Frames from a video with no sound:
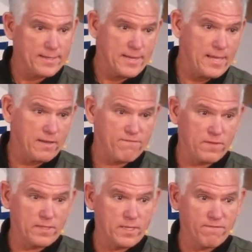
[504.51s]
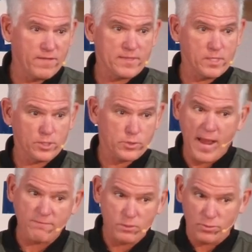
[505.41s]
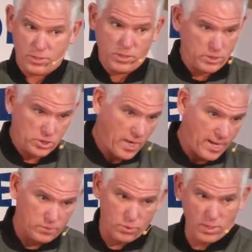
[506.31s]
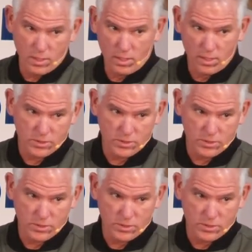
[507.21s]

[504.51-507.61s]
And if in the event that you're traveling with a young child or